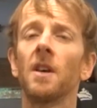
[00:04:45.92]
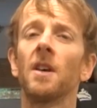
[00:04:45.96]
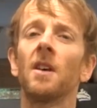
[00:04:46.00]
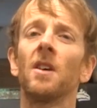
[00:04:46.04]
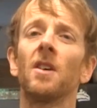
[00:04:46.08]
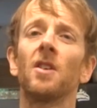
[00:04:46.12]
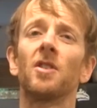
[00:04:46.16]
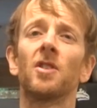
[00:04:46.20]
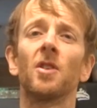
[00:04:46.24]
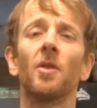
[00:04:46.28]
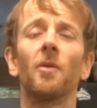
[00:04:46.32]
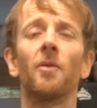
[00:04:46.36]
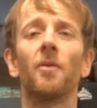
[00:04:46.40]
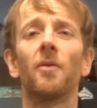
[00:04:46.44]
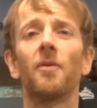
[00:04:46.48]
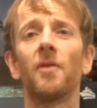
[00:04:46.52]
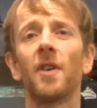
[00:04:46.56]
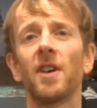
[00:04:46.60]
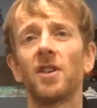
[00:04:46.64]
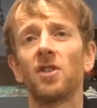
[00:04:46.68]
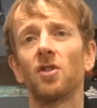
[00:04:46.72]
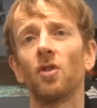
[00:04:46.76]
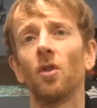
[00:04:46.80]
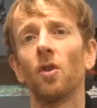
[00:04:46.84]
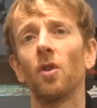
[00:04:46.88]
So
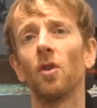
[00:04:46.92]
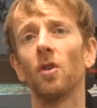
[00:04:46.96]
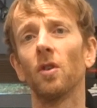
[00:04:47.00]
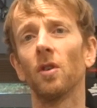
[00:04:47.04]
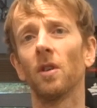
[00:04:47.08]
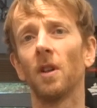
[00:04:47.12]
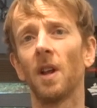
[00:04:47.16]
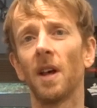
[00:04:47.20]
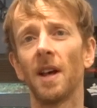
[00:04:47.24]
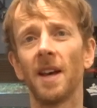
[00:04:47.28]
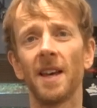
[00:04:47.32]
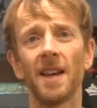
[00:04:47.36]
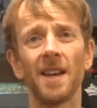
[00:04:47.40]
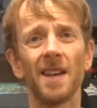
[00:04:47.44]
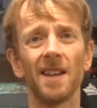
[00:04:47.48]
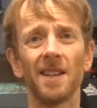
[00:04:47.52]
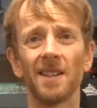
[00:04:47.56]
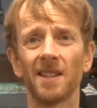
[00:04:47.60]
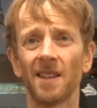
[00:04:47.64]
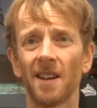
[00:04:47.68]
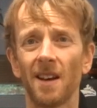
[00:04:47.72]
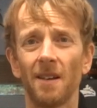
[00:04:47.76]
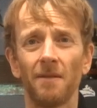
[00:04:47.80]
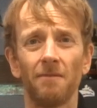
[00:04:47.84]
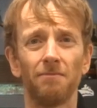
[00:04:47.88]
fish oil
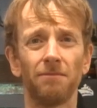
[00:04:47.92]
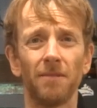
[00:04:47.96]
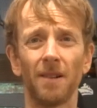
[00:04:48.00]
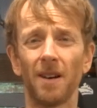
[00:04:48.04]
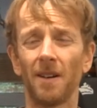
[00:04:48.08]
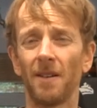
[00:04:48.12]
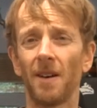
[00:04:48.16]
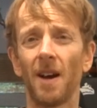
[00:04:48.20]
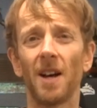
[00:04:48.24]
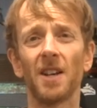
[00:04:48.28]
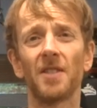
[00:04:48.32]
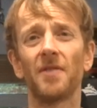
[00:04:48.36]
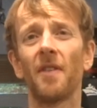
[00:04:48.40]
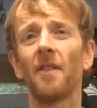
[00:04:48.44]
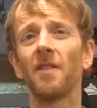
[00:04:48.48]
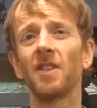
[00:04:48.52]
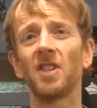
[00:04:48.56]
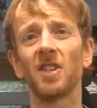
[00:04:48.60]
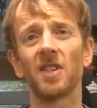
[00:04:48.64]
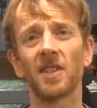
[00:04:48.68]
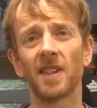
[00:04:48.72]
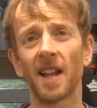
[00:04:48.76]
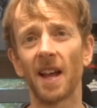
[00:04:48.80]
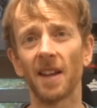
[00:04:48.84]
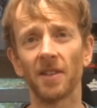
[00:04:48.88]
is a very
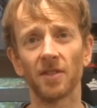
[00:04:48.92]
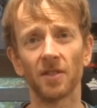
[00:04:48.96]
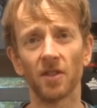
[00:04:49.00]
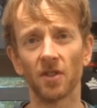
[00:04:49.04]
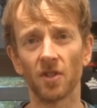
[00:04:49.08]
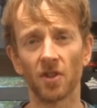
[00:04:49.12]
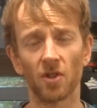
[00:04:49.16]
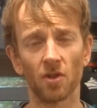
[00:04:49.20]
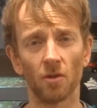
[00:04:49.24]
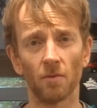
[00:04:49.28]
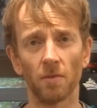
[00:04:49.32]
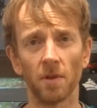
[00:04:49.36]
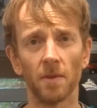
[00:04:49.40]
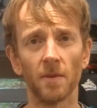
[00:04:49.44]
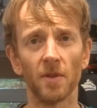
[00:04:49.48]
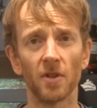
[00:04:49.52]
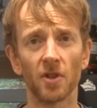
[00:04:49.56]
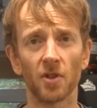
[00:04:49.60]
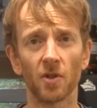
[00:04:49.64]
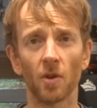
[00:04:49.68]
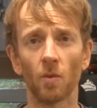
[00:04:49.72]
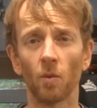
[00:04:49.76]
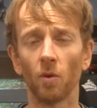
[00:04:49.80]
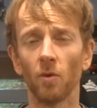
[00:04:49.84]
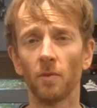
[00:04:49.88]
standard supplement,
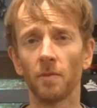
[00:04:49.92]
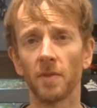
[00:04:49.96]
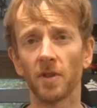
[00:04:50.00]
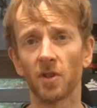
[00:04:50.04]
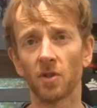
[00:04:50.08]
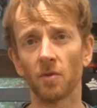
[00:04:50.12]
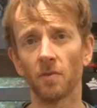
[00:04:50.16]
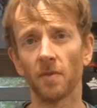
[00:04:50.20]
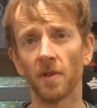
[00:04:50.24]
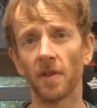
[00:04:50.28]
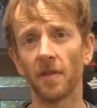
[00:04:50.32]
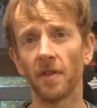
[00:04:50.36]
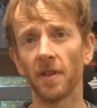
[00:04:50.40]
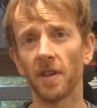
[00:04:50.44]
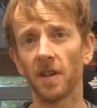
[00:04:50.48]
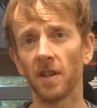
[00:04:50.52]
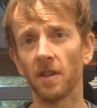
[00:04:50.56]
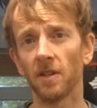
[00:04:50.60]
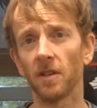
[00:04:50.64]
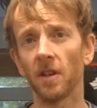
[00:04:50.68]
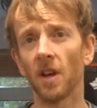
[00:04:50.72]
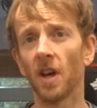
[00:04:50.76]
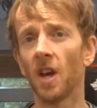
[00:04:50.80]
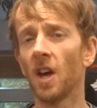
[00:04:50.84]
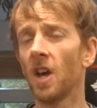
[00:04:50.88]
so it wouldn't be something that
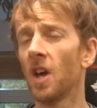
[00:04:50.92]
you'd